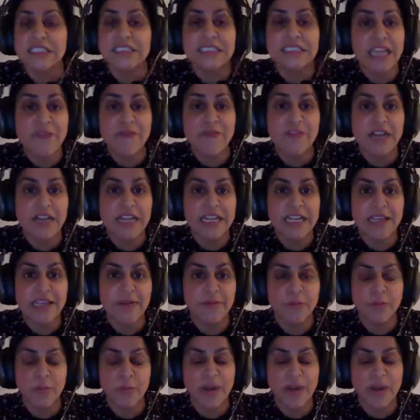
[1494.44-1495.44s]

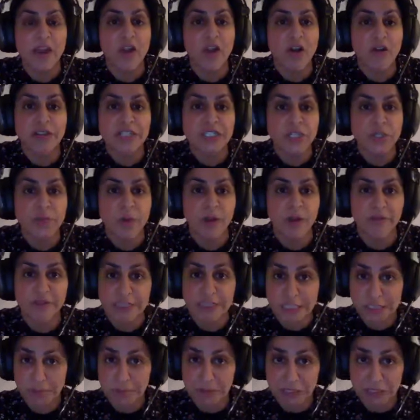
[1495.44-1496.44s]
definitely when I got into 12
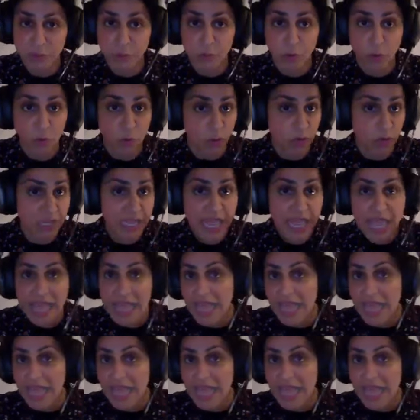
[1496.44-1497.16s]
King's Bench Walk,